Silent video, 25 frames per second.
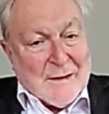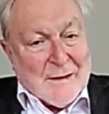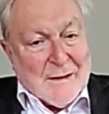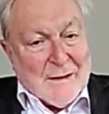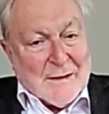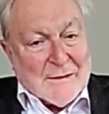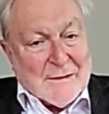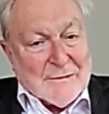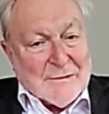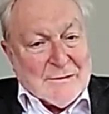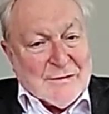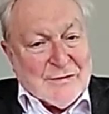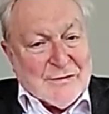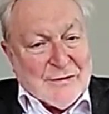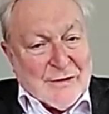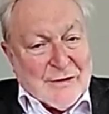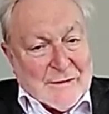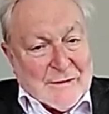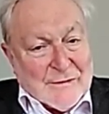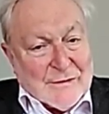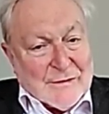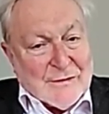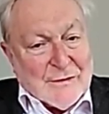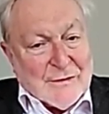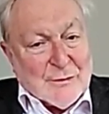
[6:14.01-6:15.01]
and the
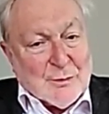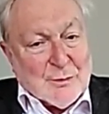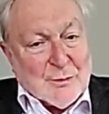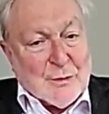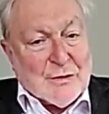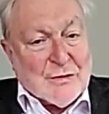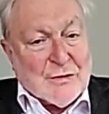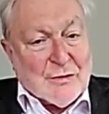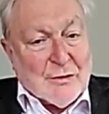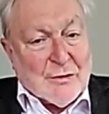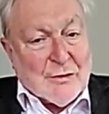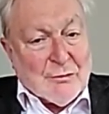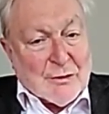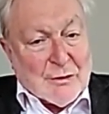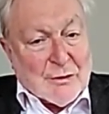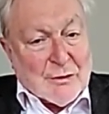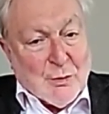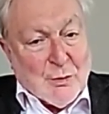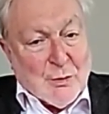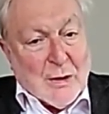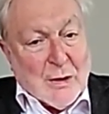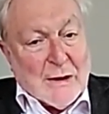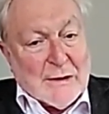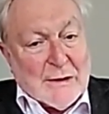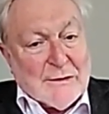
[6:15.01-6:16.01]
services which are
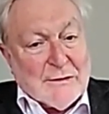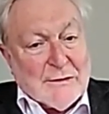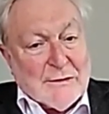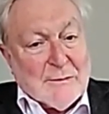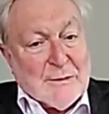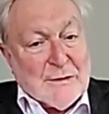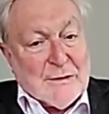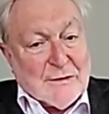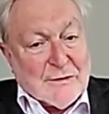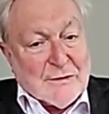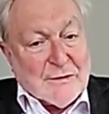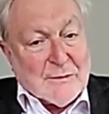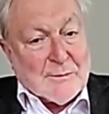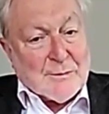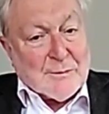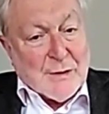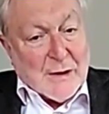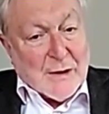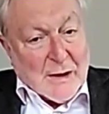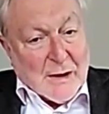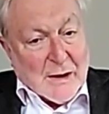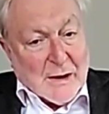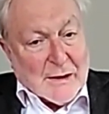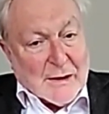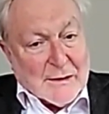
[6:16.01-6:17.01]
required to be
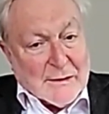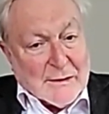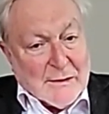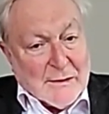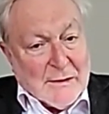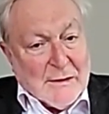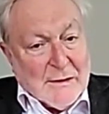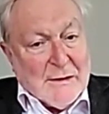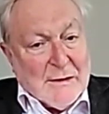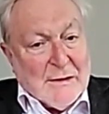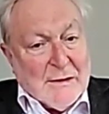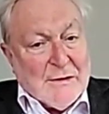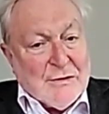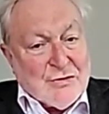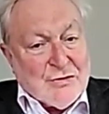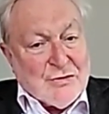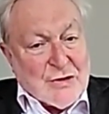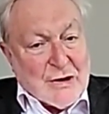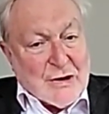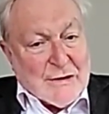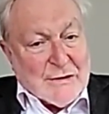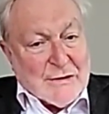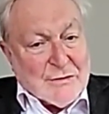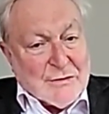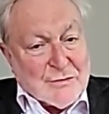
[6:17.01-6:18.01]
supplied
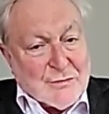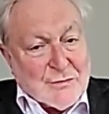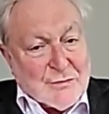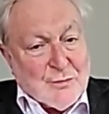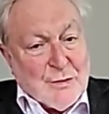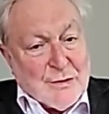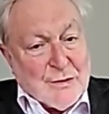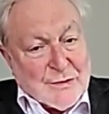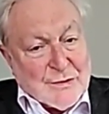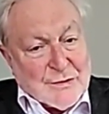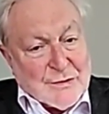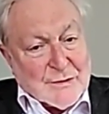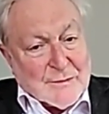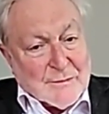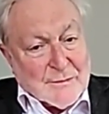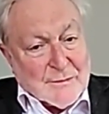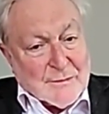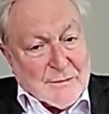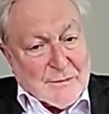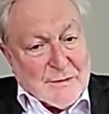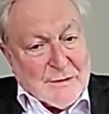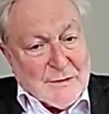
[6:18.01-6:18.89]
change with them,